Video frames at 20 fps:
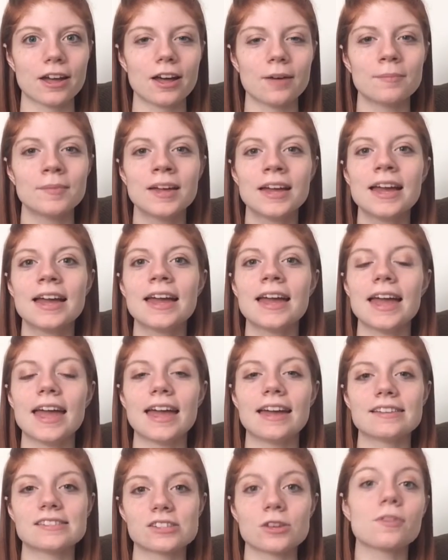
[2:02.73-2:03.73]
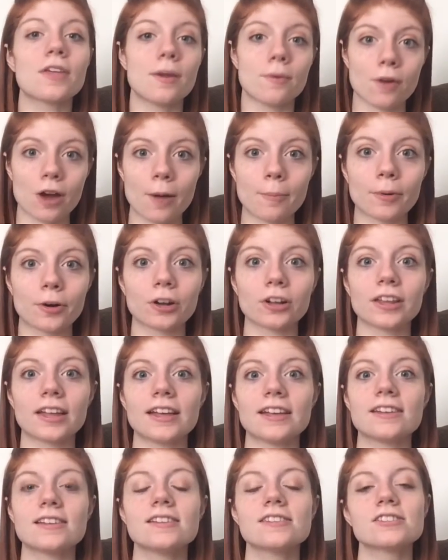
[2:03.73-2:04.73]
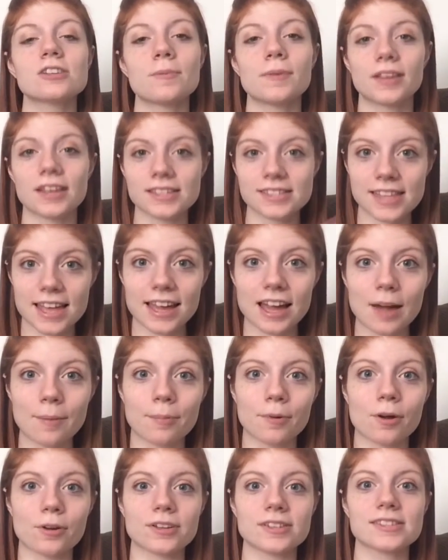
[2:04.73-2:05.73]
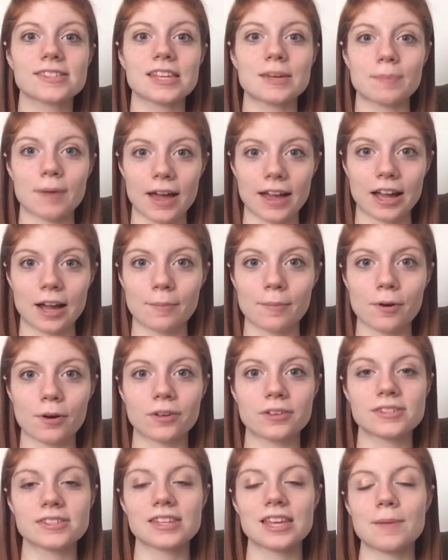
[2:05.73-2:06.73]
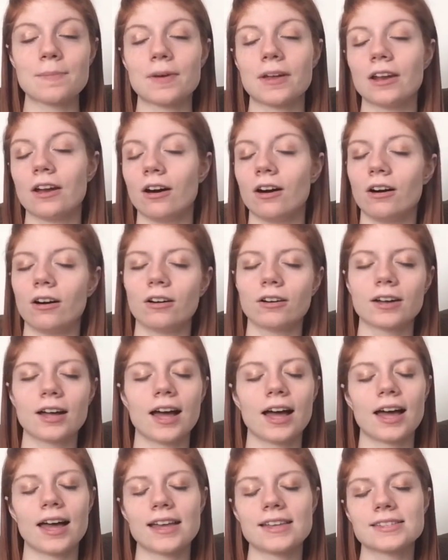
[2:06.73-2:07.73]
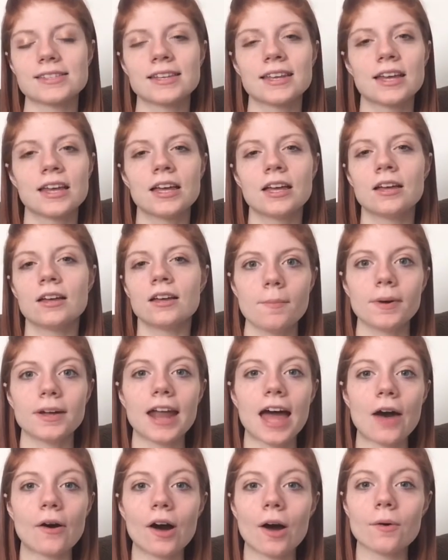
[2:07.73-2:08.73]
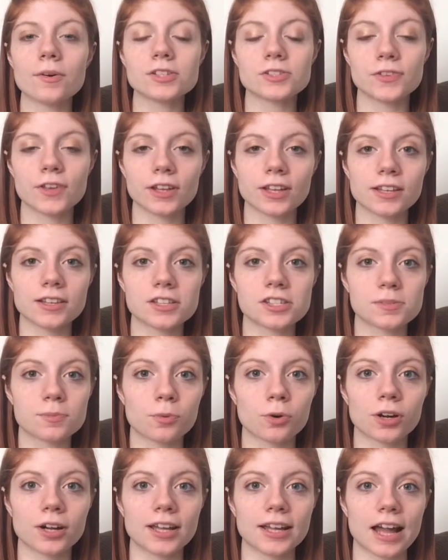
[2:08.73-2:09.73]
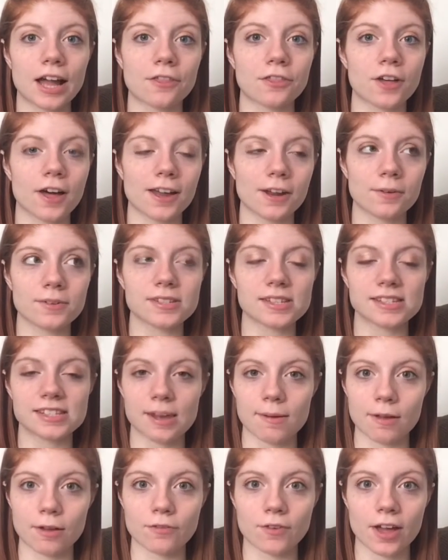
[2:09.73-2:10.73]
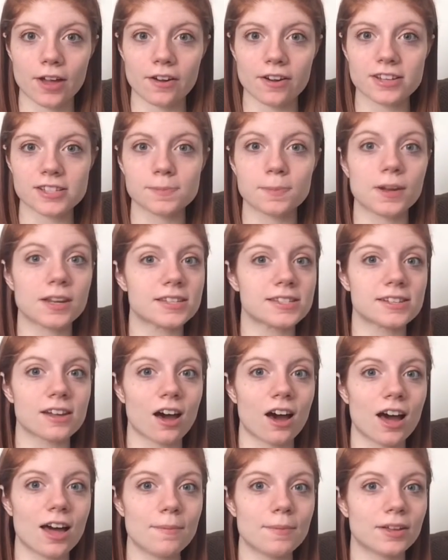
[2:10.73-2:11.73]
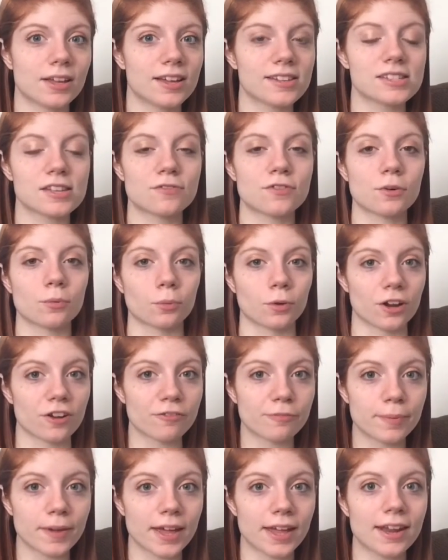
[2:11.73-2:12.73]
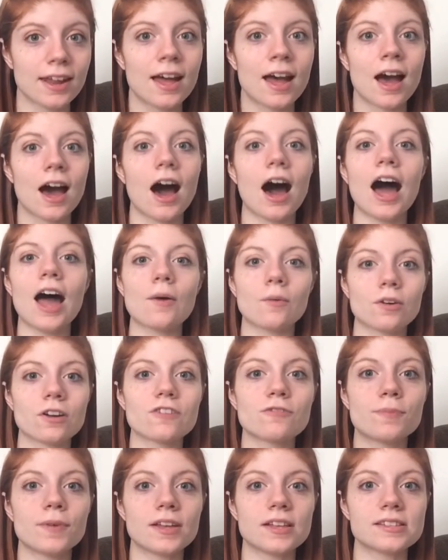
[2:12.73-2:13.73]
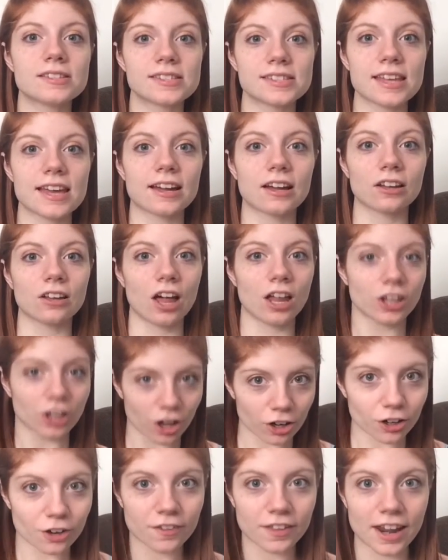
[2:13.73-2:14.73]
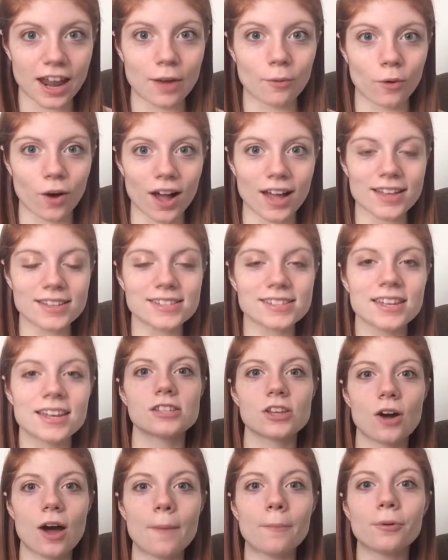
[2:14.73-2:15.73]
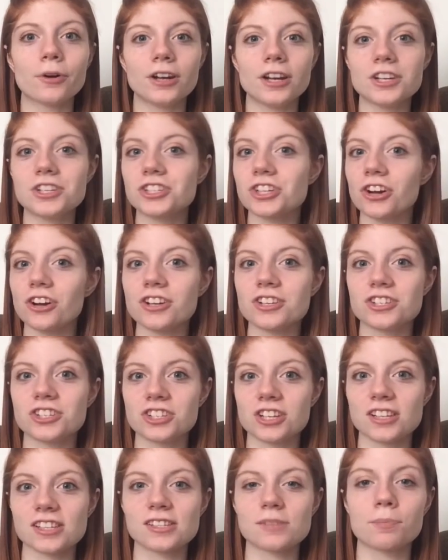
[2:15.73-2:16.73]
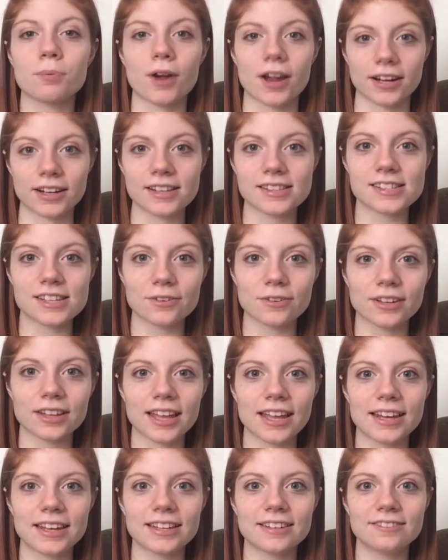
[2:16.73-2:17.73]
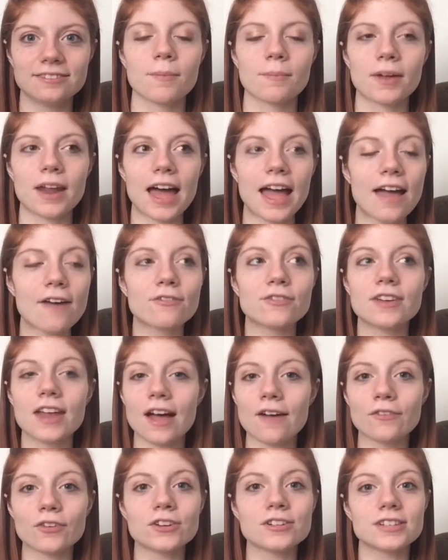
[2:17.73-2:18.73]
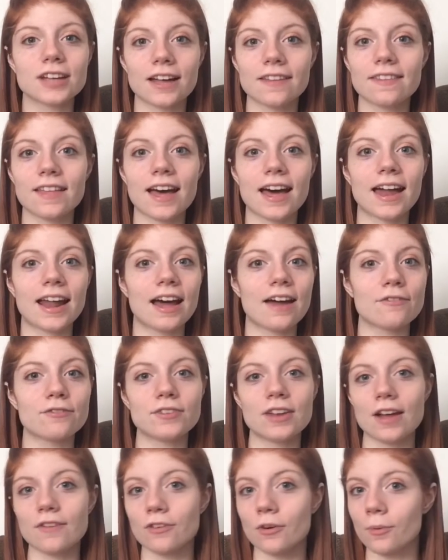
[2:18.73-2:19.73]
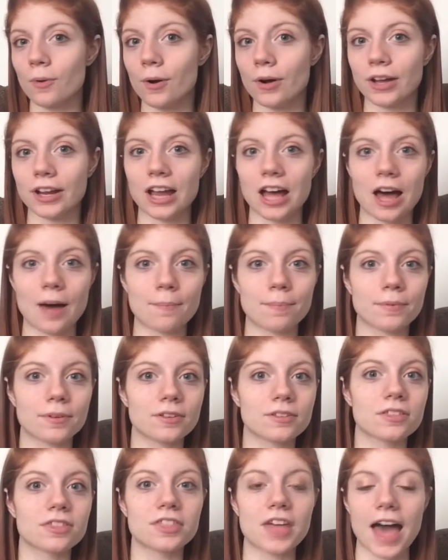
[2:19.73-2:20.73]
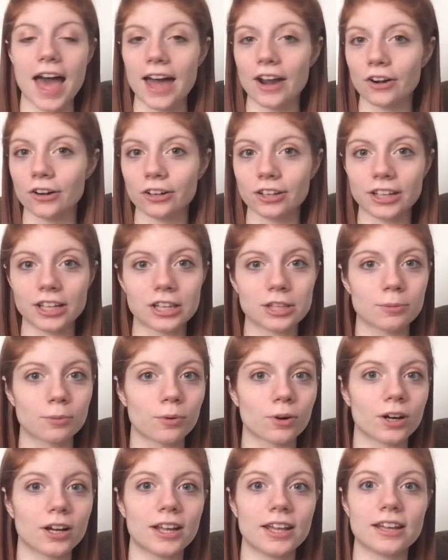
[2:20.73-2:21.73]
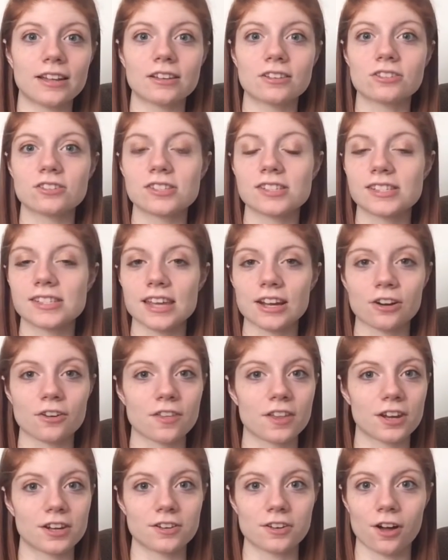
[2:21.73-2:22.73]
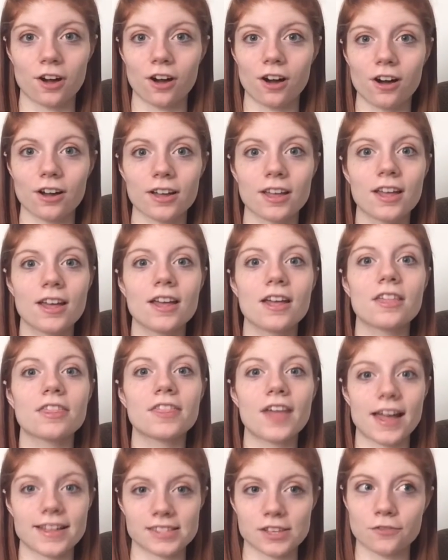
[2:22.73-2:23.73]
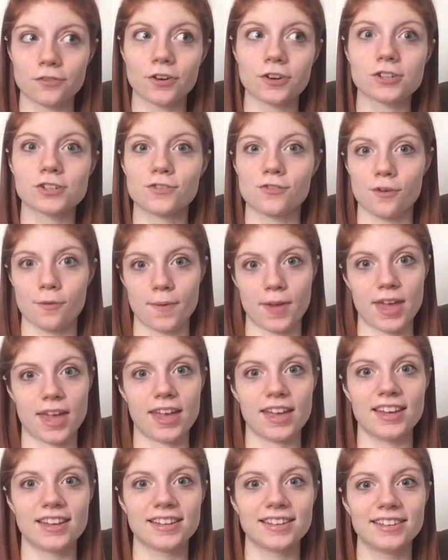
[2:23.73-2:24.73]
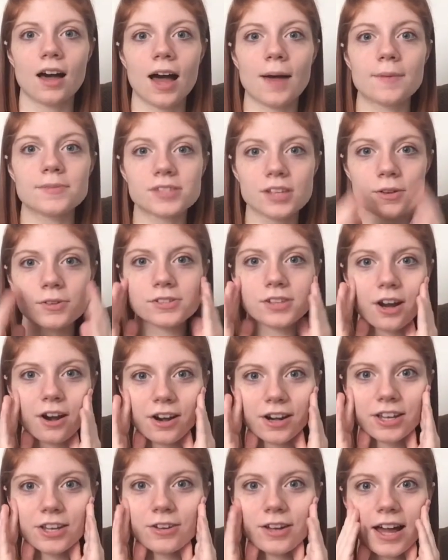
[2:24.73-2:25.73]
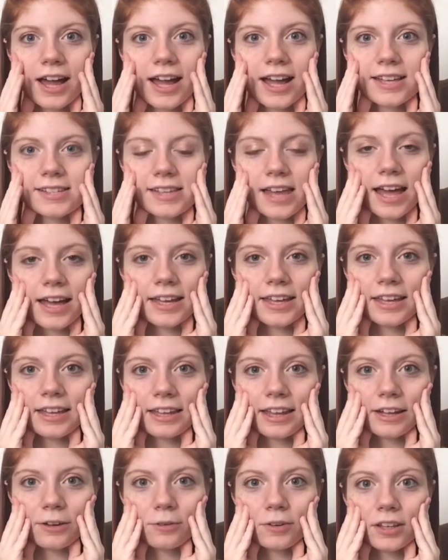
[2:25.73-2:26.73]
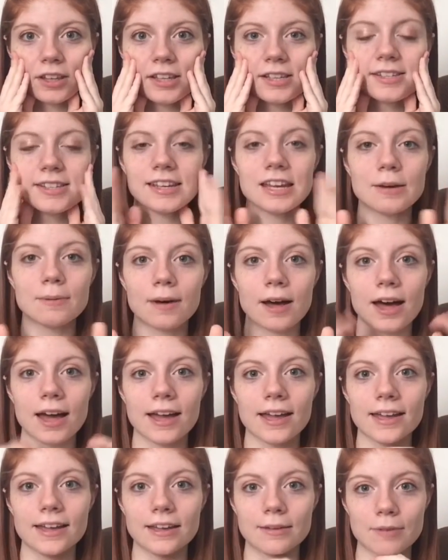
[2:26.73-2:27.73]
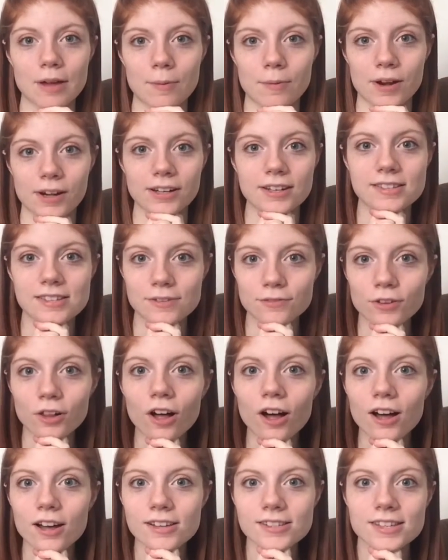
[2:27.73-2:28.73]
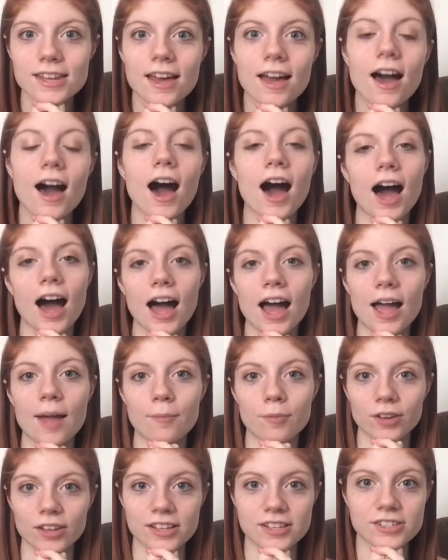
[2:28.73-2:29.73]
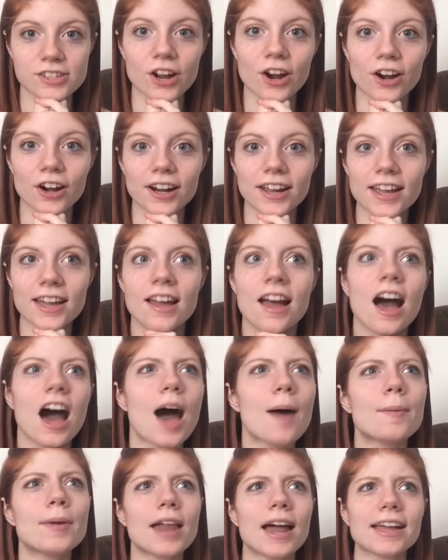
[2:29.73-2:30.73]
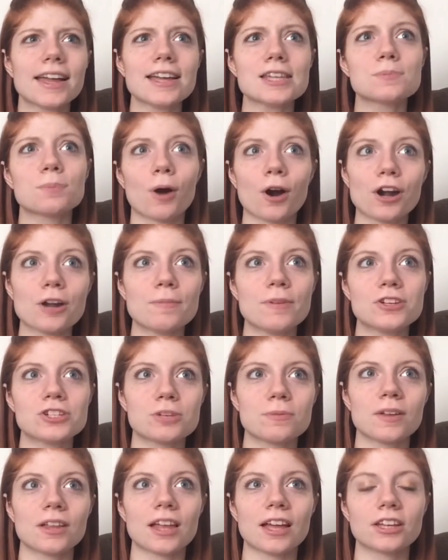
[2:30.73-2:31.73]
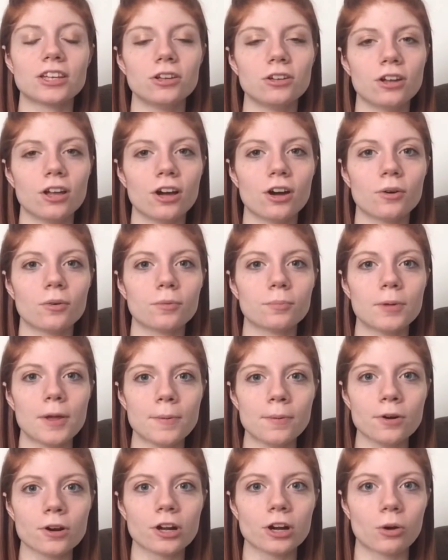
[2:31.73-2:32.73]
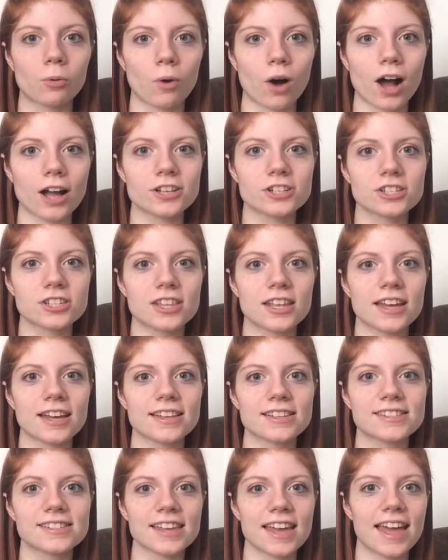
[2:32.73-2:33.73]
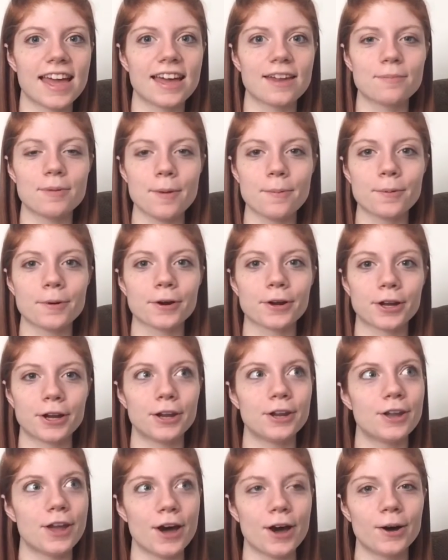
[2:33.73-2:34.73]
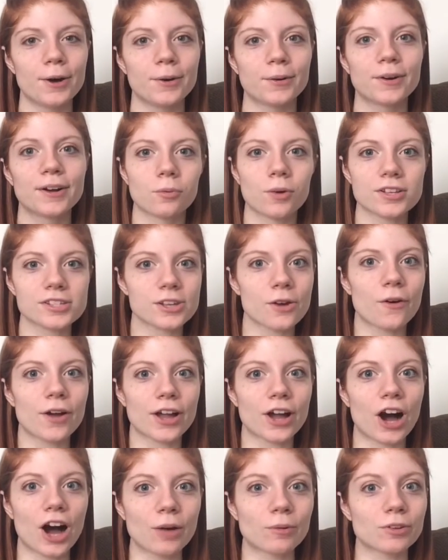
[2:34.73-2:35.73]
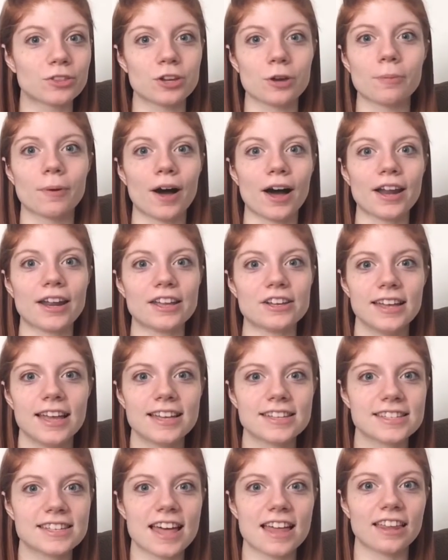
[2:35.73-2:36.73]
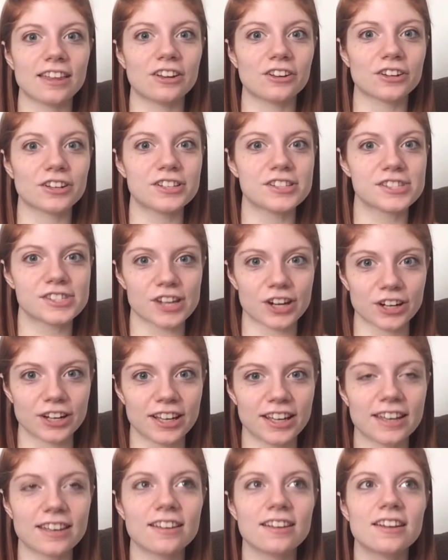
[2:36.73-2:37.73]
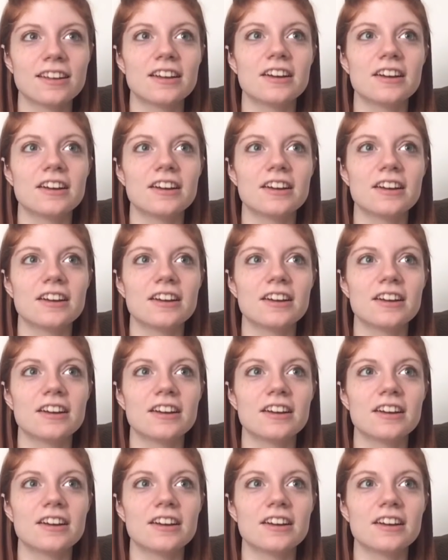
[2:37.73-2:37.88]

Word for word: up. And so they were up early. So because they got broken sleep, I got broken sleep, and oh, guys but how I was feeling this morning, I thought it was a stomach virus, but it's not because if it would have been, I would have been sick a lot longer than I was. So I'm pretty sure it's just pregnancy related, but I have never done that. I've never woken up that early in the morning, sicker than a dog. That's a first for me. I'm so sorry, you guys. I get like really TMI in my pregnancy vlogs. I'm really sorry. I mean, I guess part of me should be like, you know, people are gonna watch this and people are gonna know what's going on with your body. Isn't that a little concerning?